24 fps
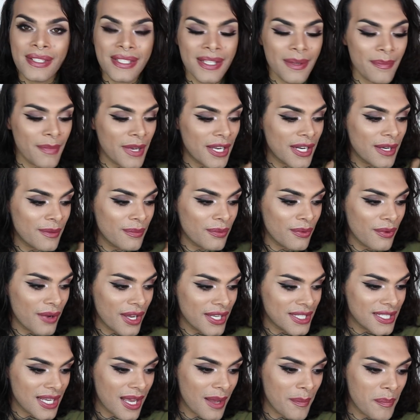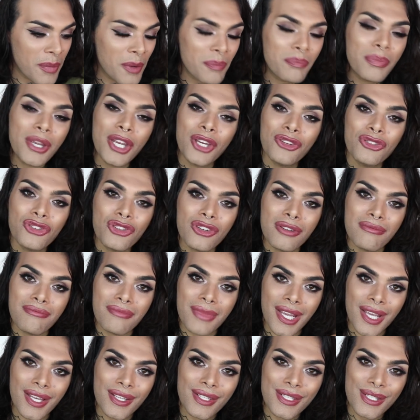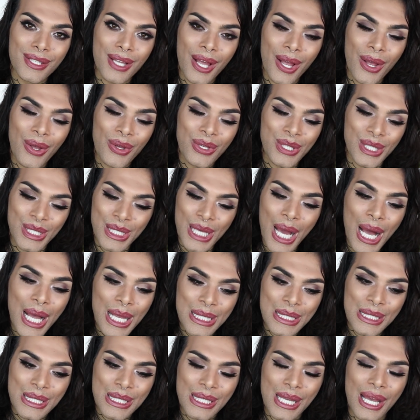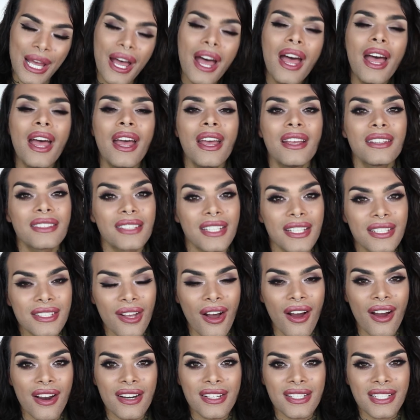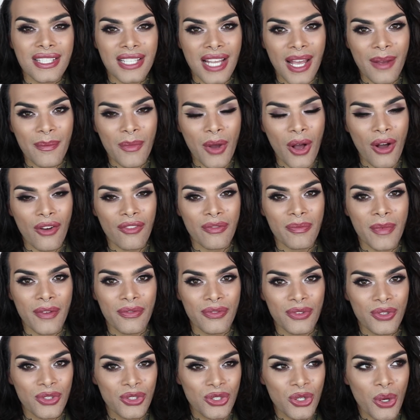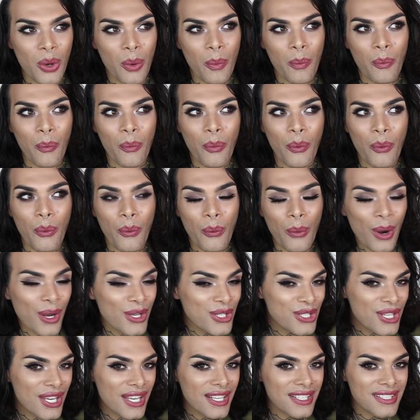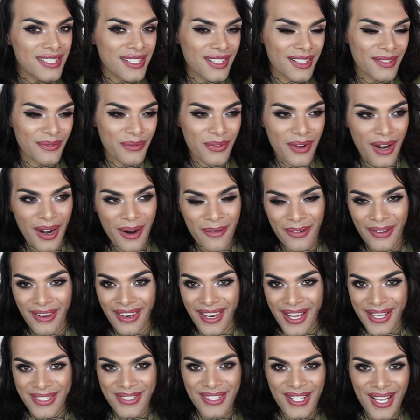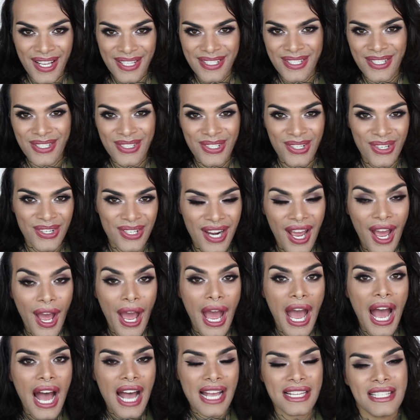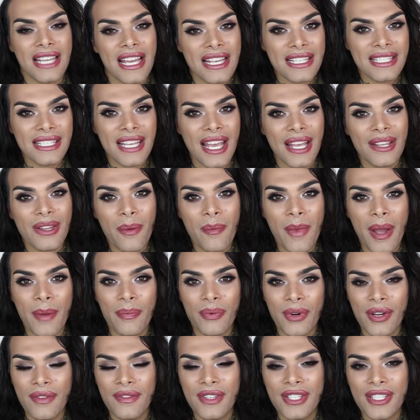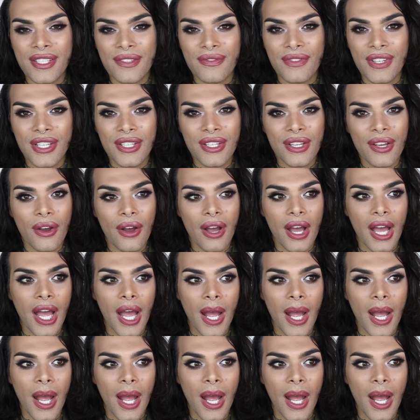somebody will end up pinching me. So yes, these are some of my future project of what I would like to get tattooed. As I said on my previous video,